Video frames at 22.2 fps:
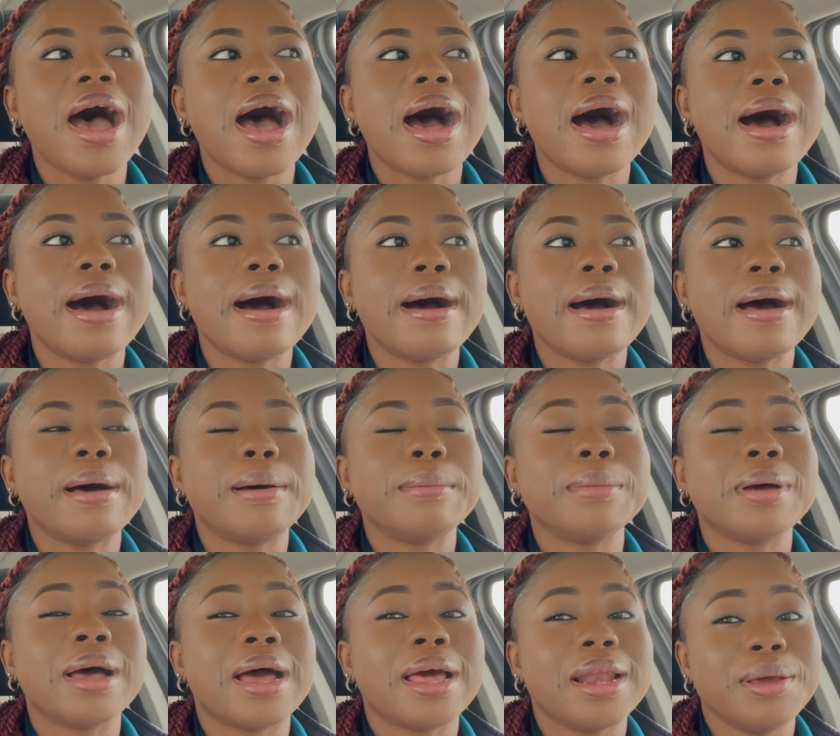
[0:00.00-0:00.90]

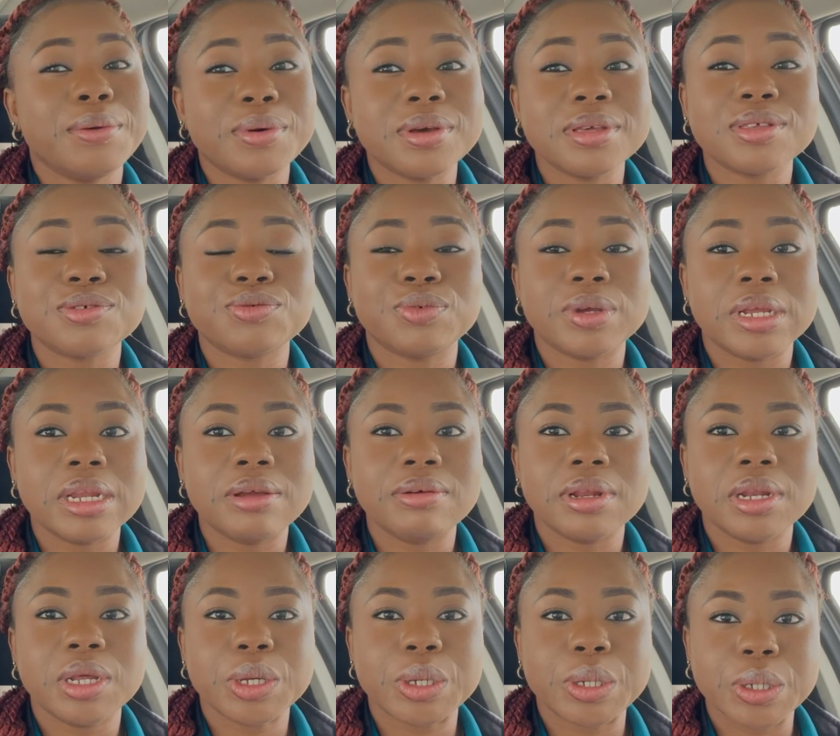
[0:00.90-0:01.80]
And it was really,
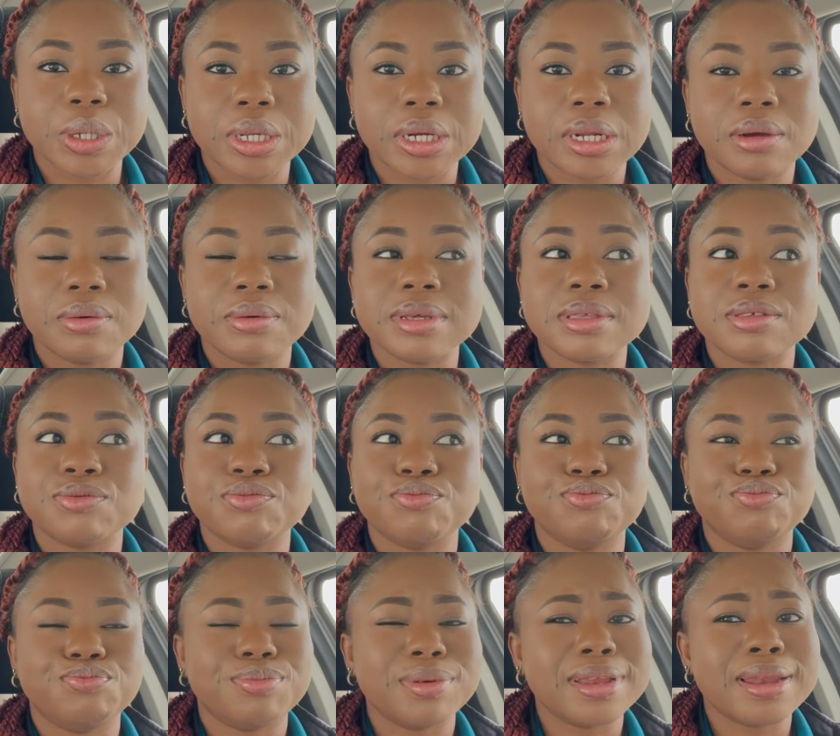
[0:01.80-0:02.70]
really good. It was
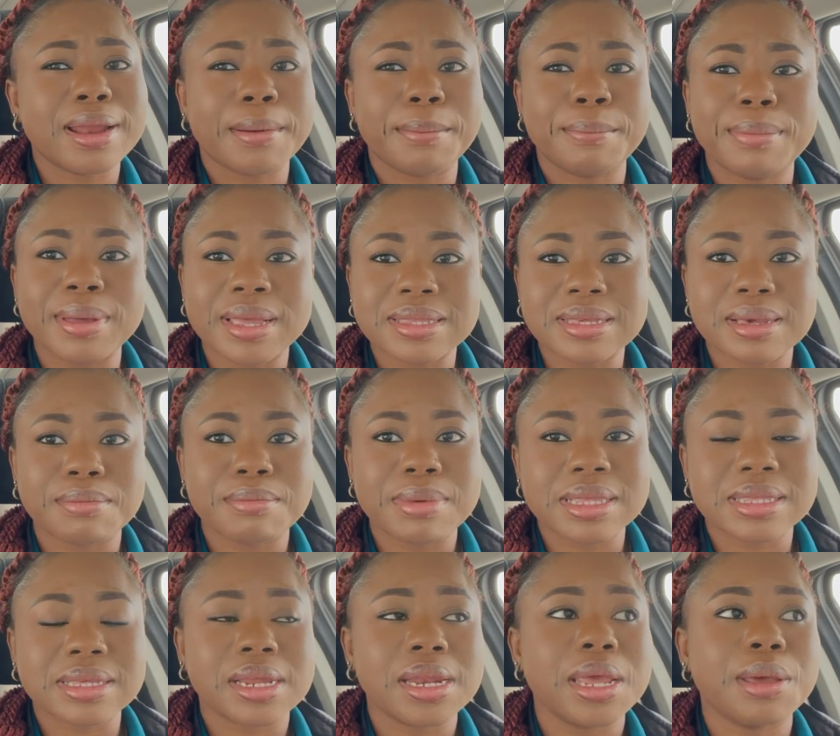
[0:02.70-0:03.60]
in a better
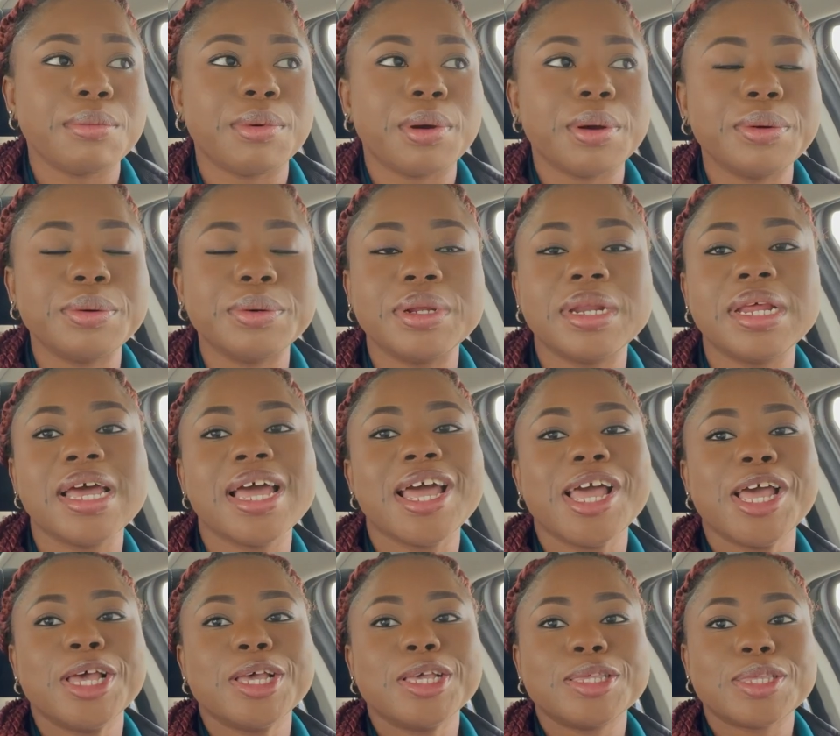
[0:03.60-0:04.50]
neighborhood.
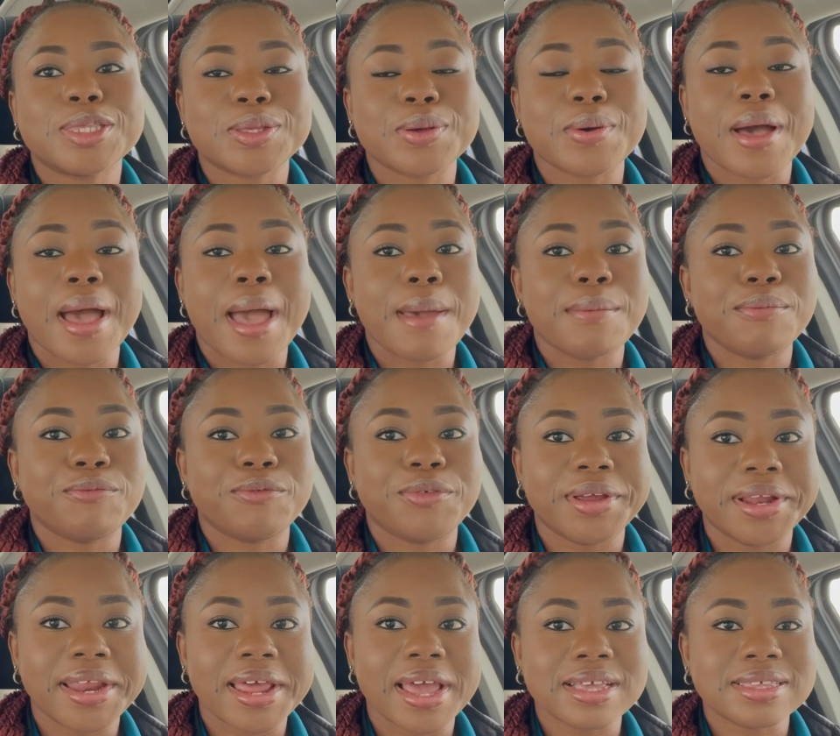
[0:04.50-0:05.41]
So I'm
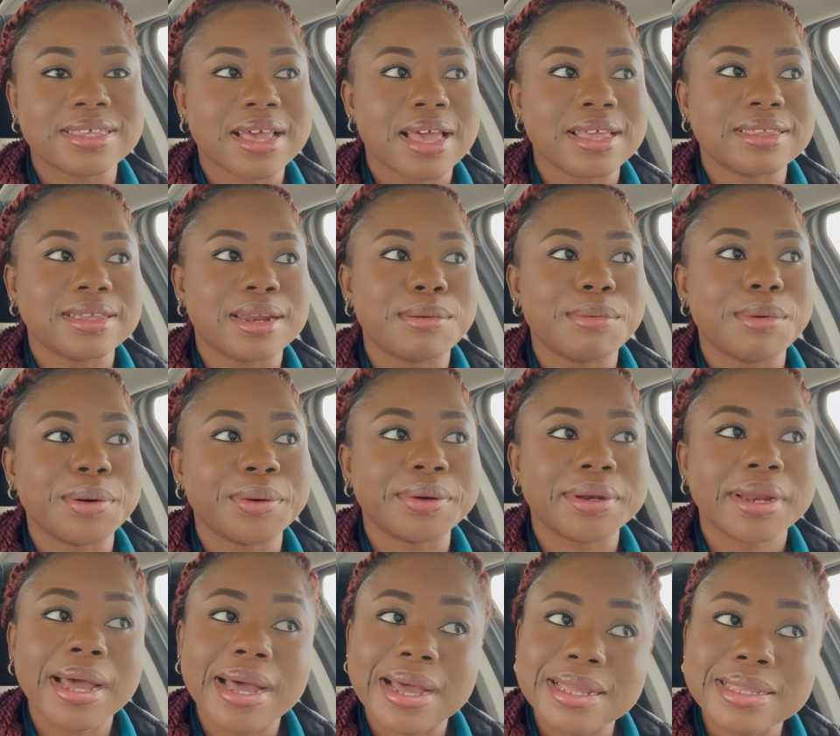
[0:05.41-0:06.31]
really excited about
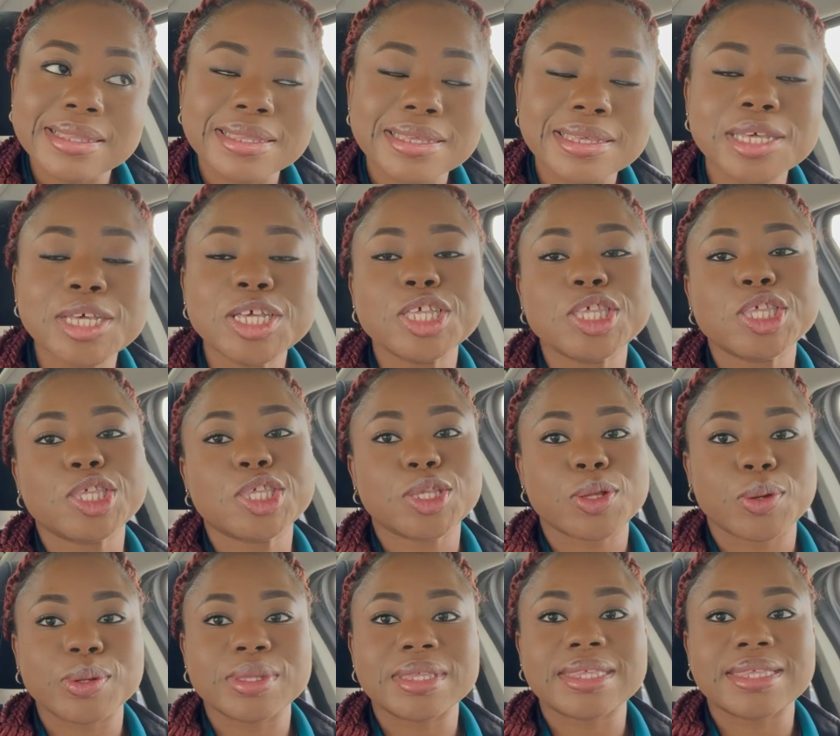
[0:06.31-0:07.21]
that.
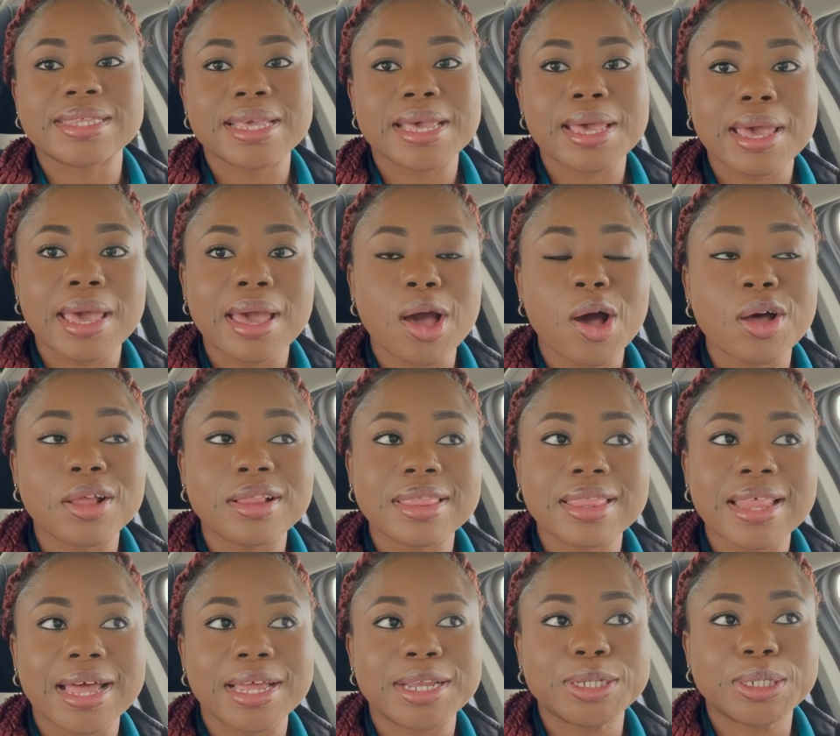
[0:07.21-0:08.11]
So stay on
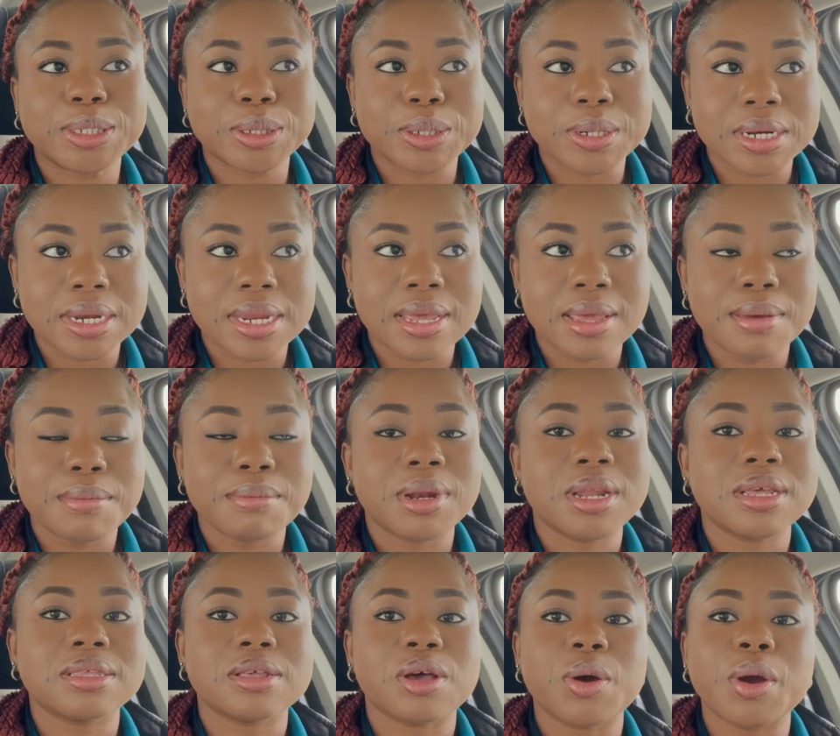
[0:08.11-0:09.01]
that journey. But
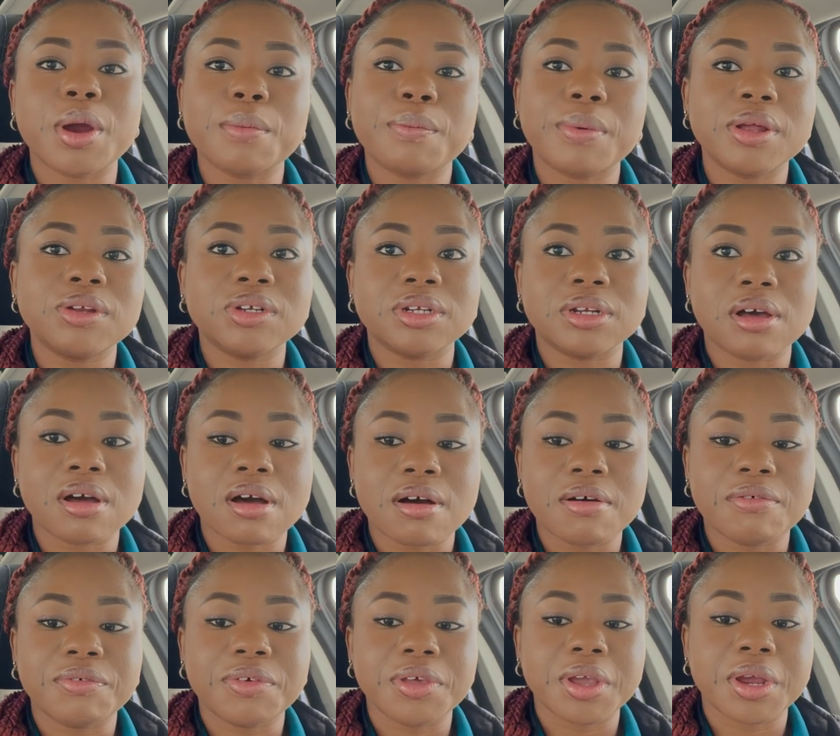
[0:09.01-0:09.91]
it's a 500
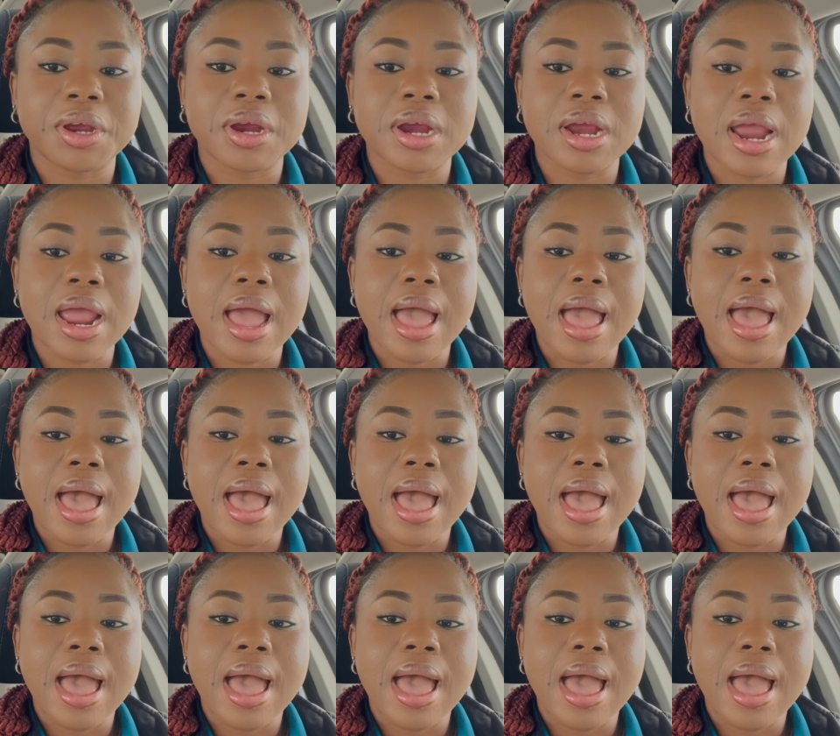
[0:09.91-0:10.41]
knockoff here.